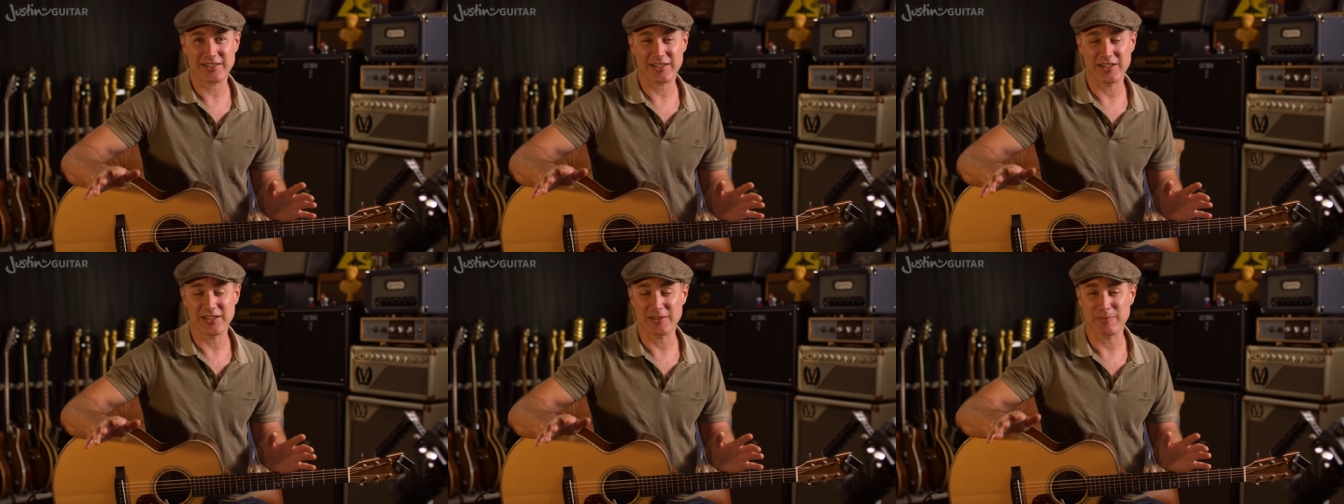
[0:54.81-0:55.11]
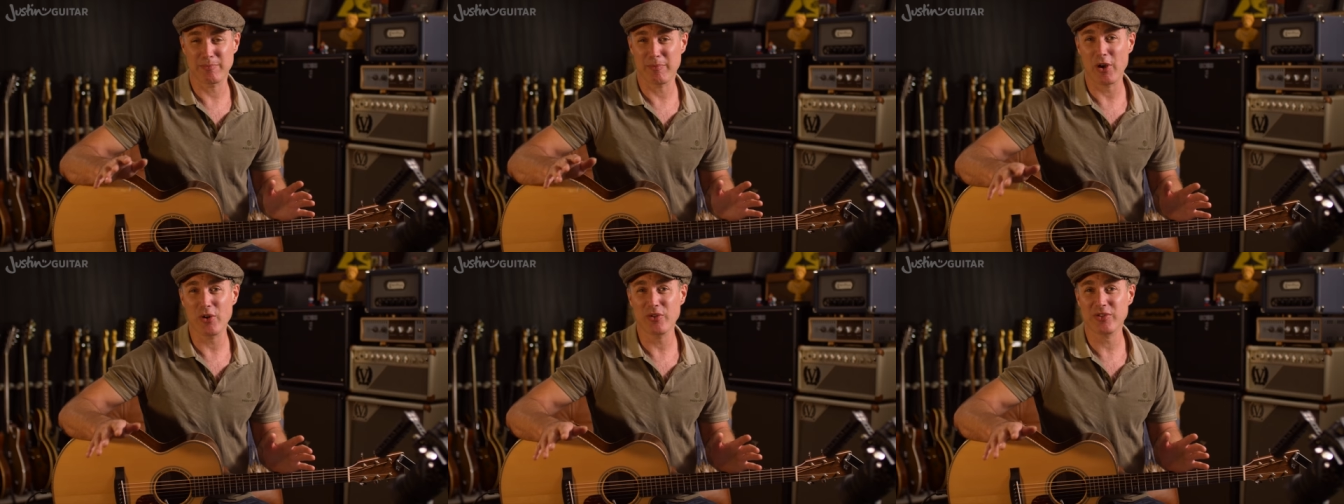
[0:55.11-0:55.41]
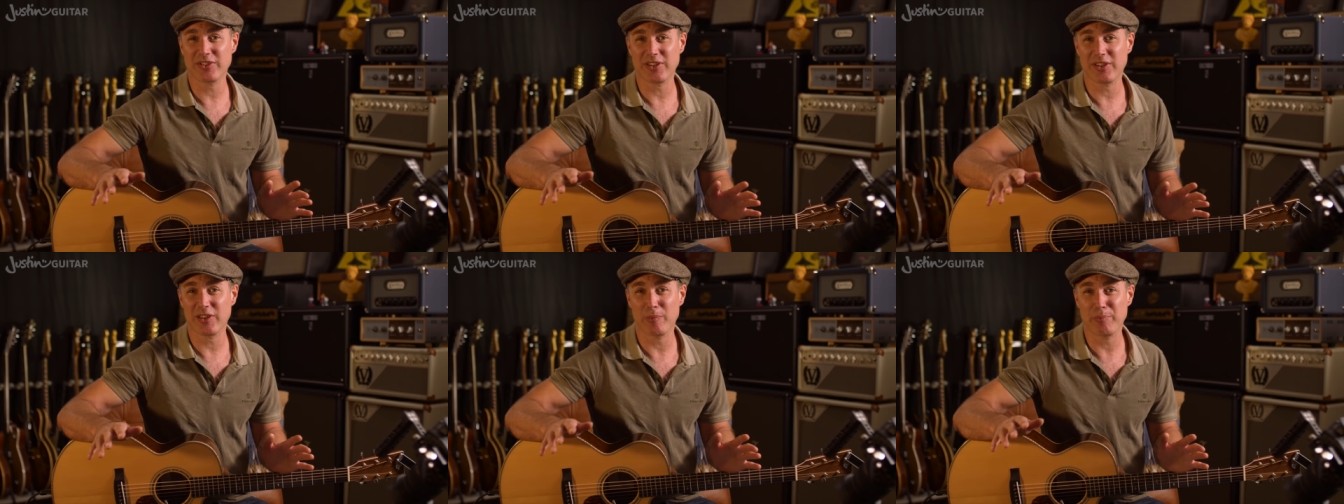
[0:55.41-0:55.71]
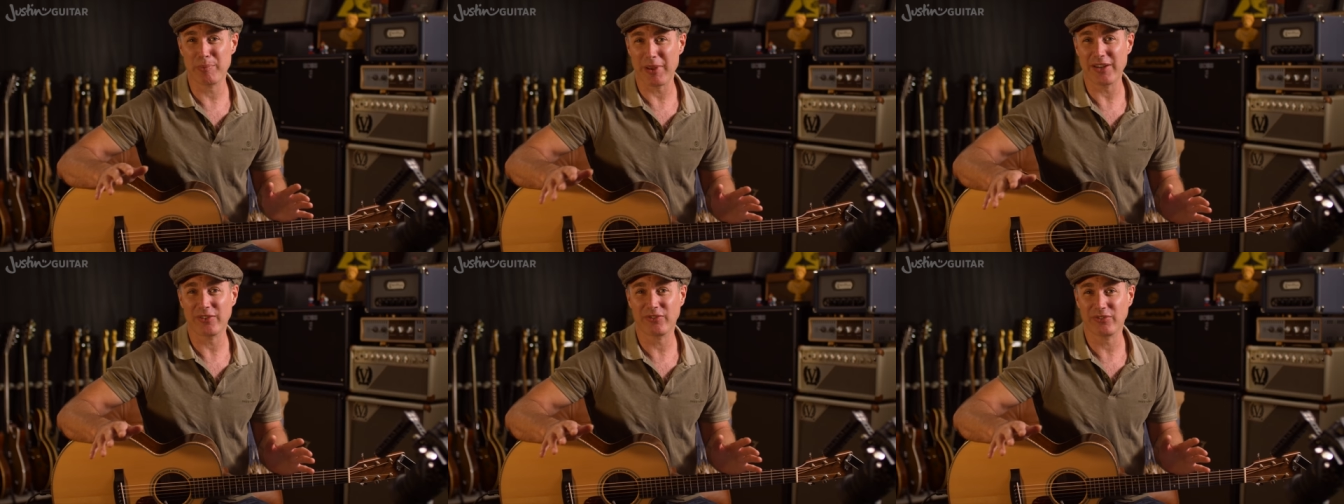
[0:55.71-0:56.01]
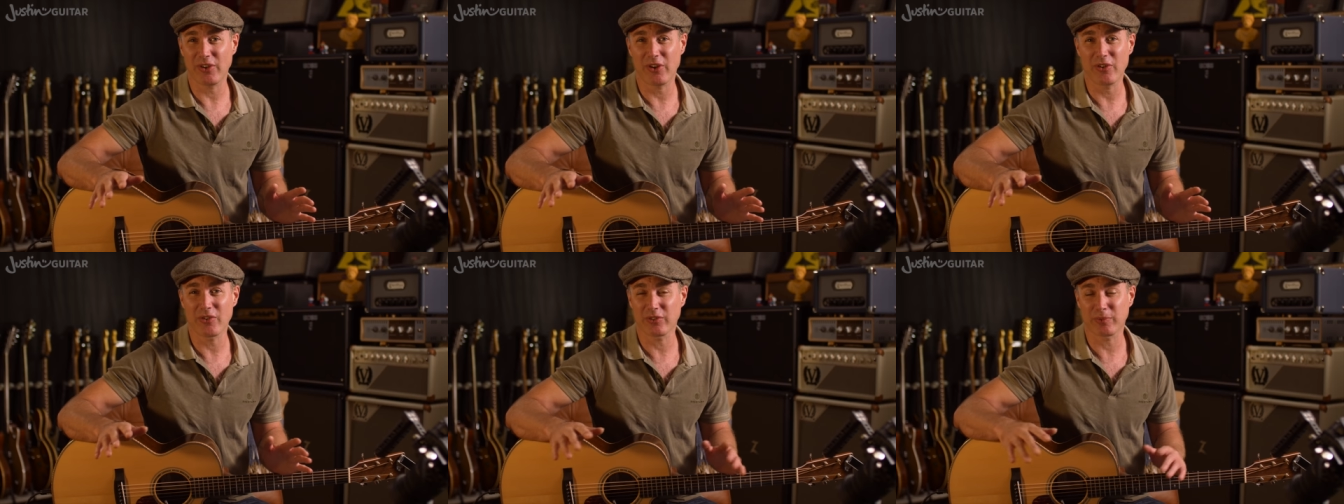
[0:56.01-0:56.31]
because most of the best
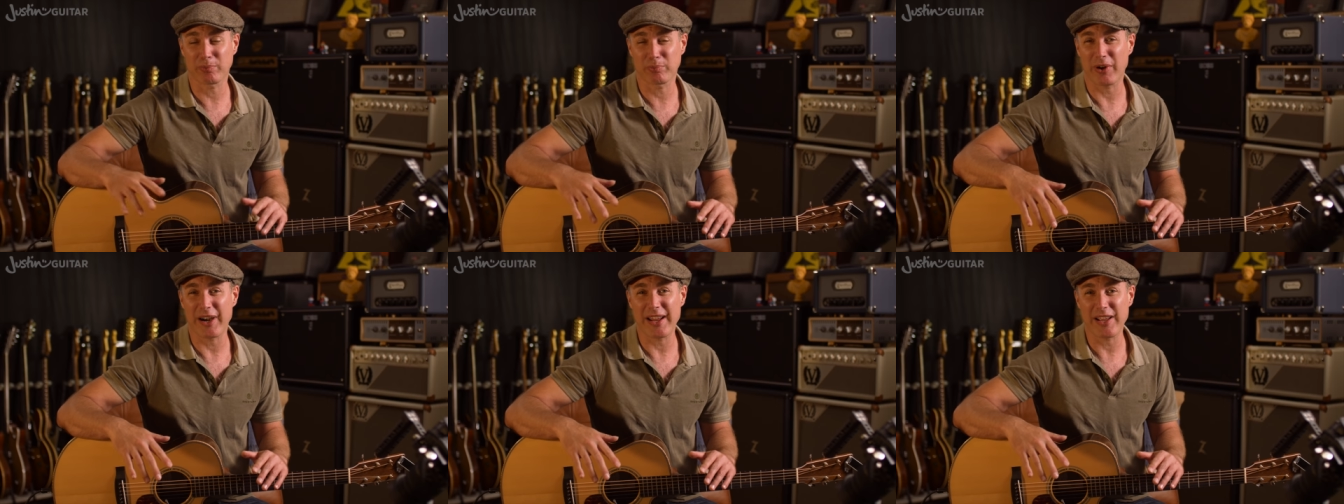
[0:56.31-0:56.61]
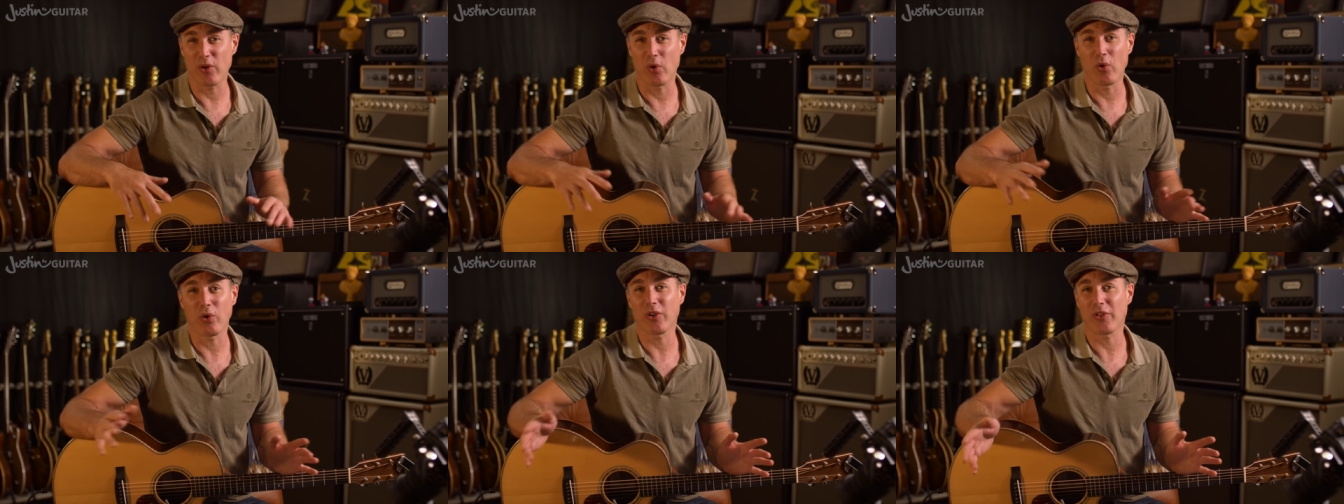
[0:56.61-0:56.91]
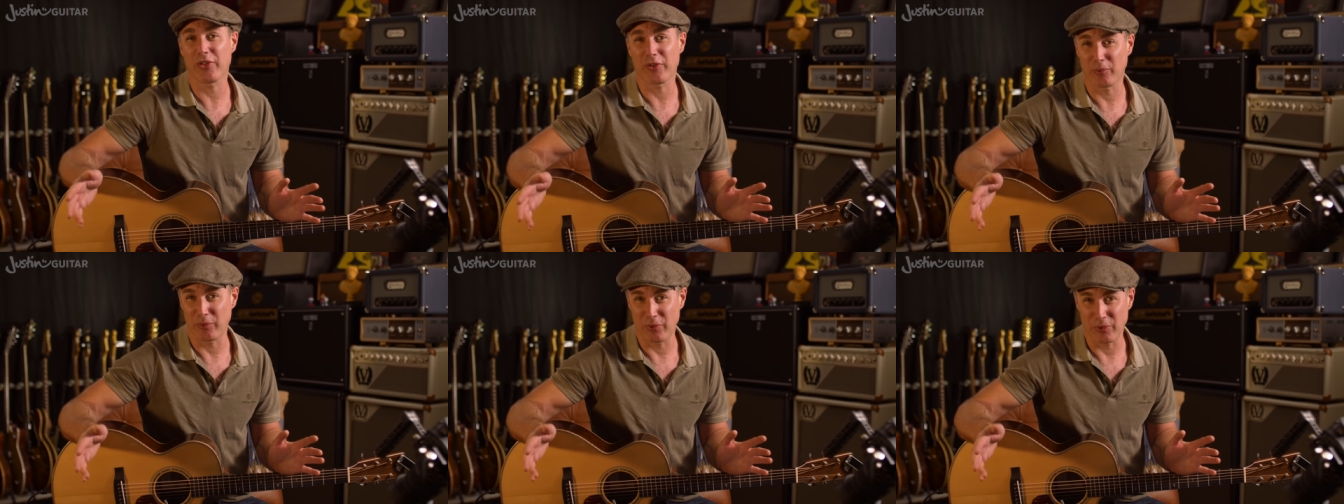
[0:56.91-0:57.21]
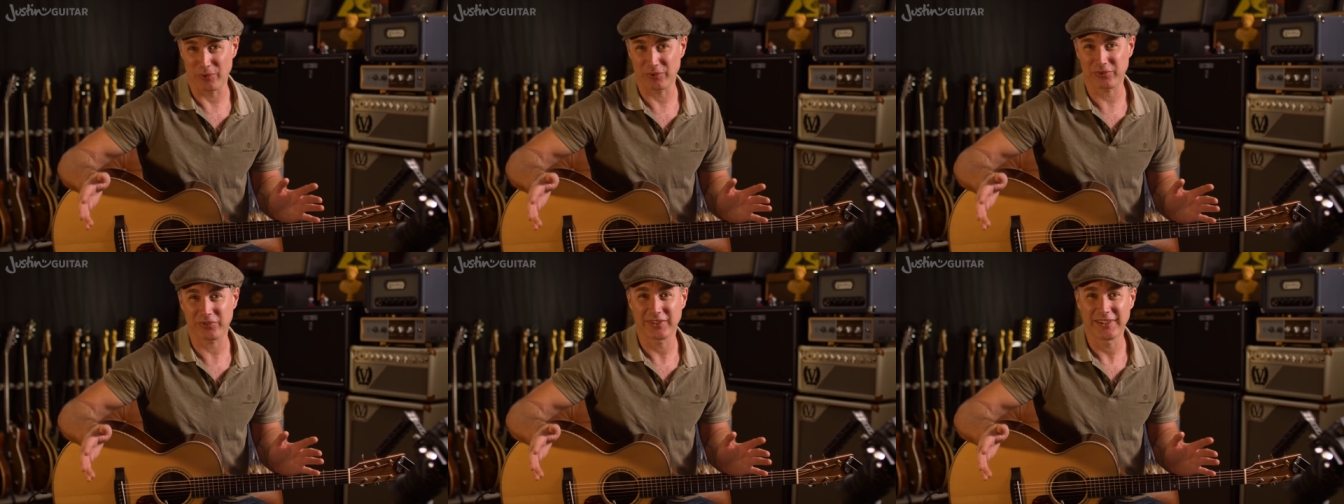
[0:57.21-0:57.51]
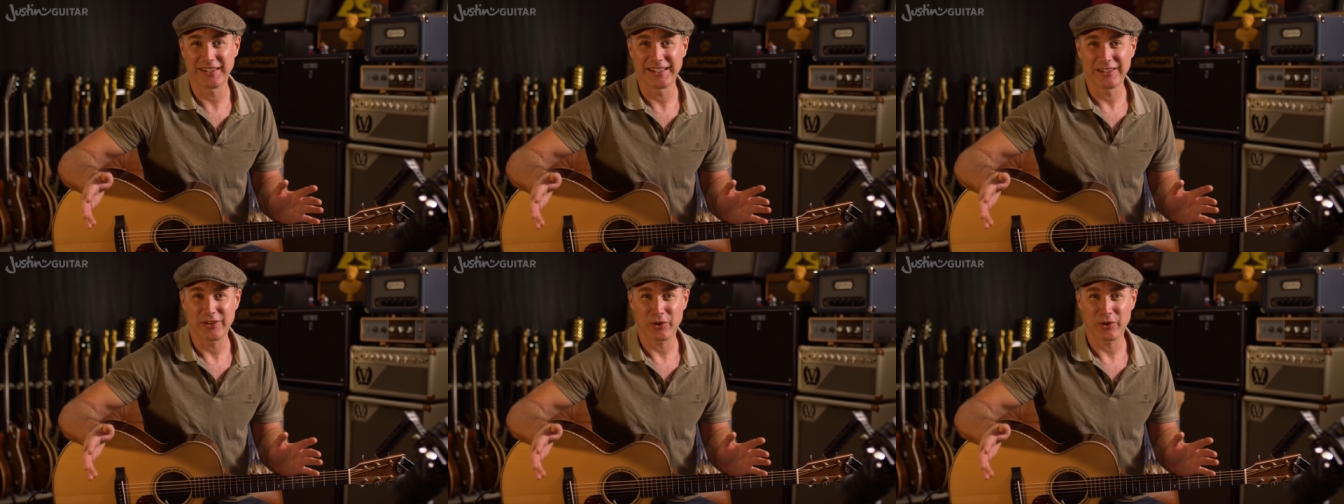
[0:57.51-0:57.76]
songs break all of the rules,